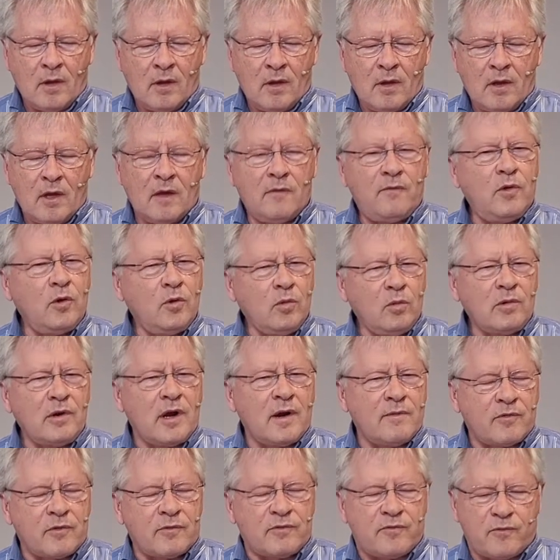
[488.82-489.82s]
If you were
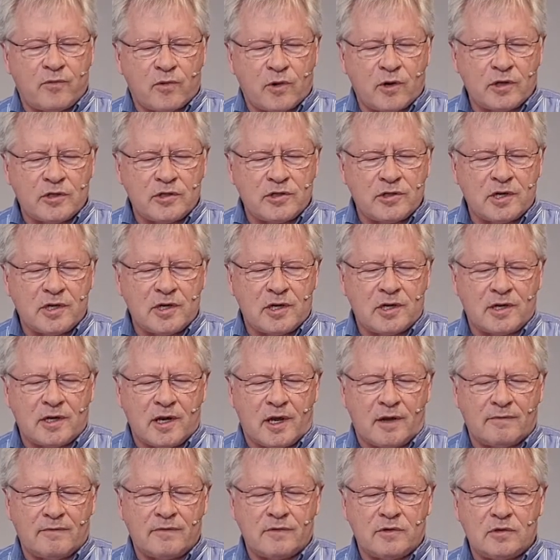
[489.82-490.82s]
ever fortunate
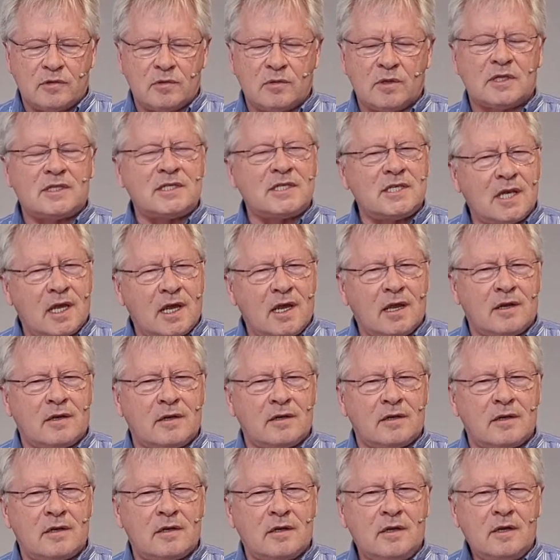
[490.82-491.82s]
enough to
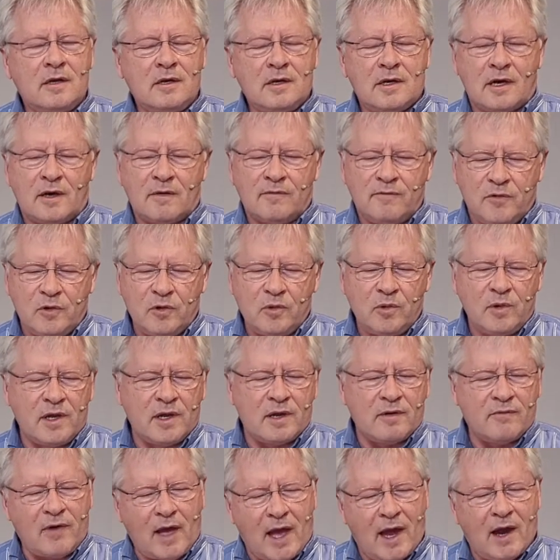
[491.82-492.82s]
attend a viewing
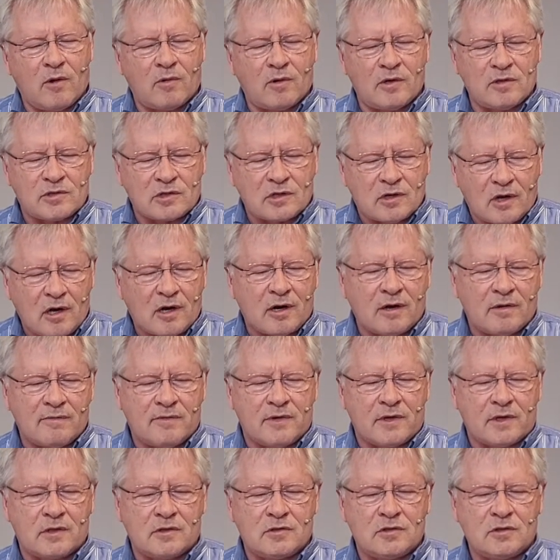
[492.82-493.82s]
of Howard's
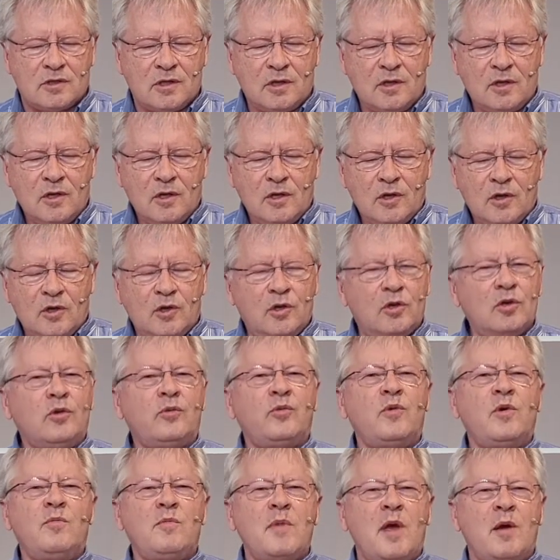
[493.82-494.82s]
carvings, you'll
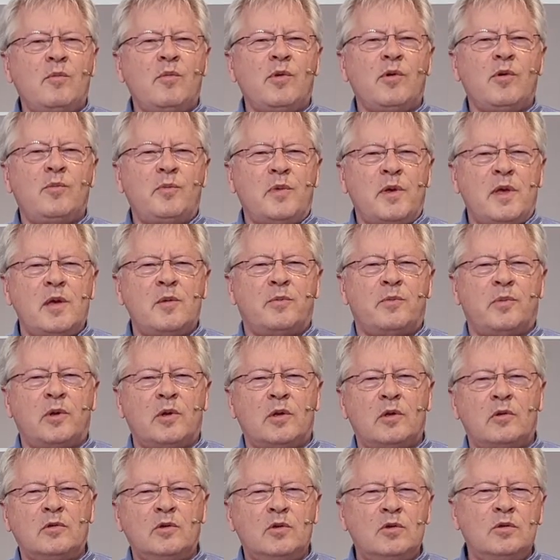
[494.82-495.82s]
remember
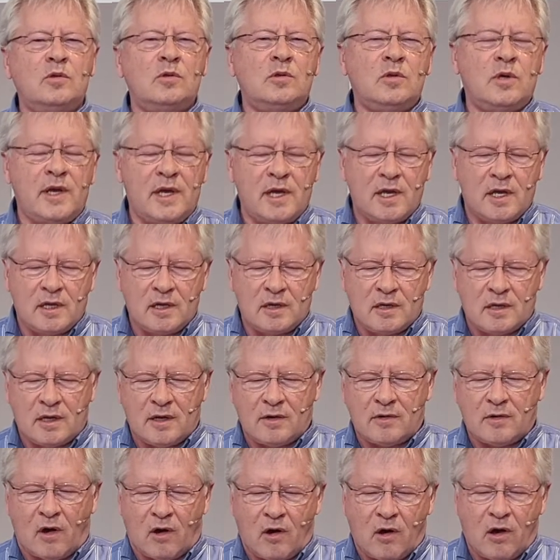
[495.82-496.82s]
people oohing
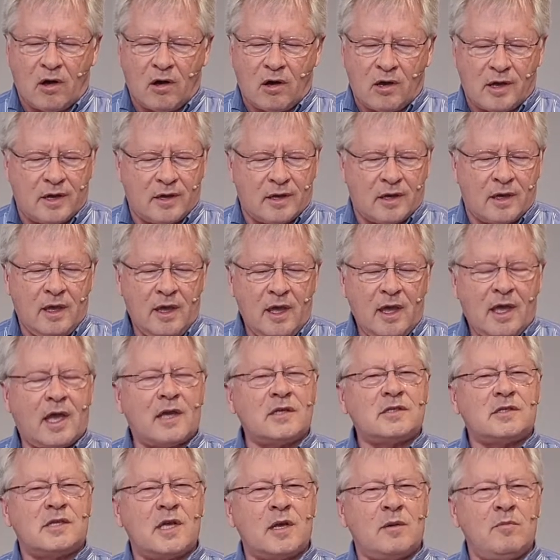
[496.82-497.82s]
and awing
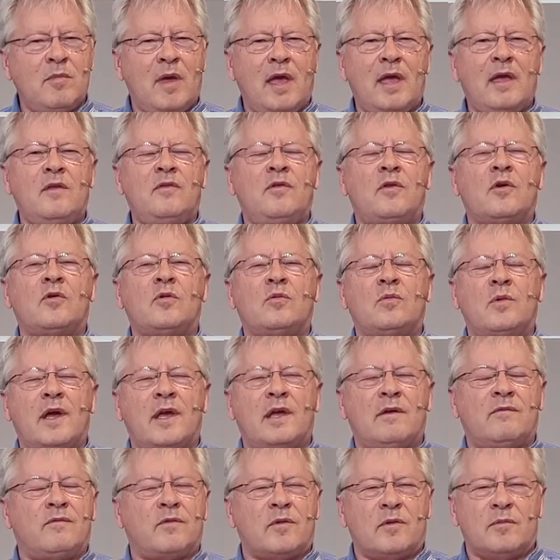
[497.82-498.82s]
as they made their
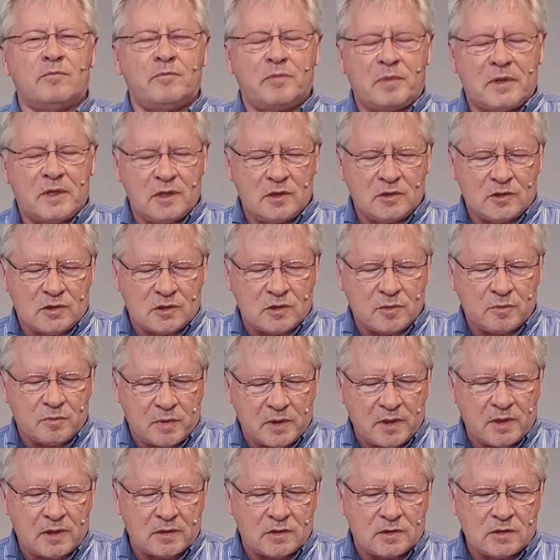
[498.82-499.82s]
way from piece to
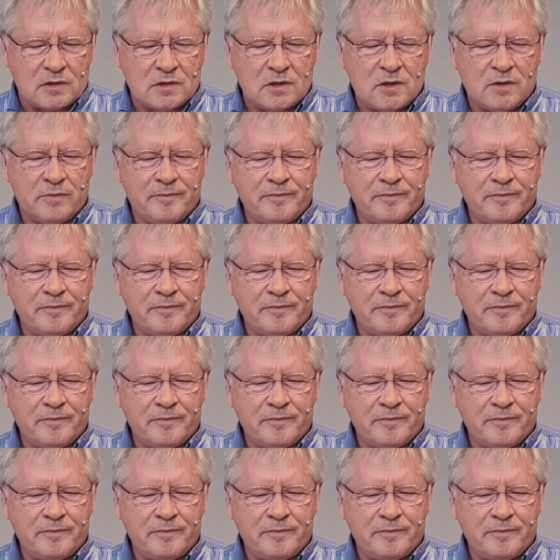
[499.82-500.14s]
piece.